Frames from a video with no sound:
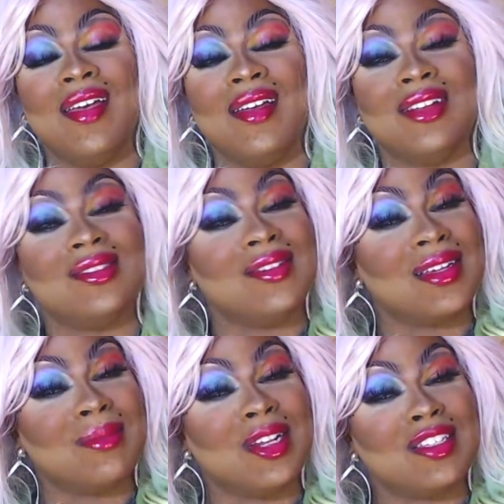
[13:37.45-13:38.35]
And I'll see you
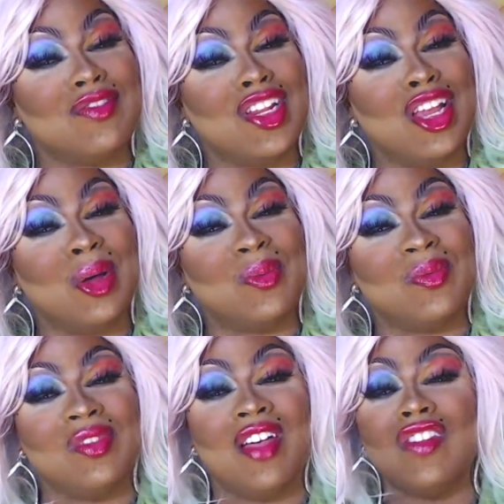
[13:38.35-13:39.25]
guys in my next video.
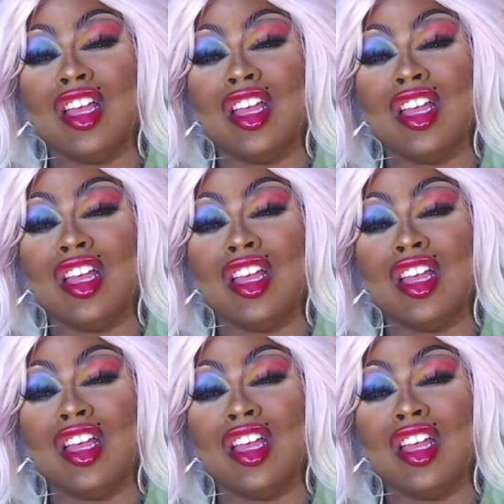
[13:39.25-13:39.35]
Love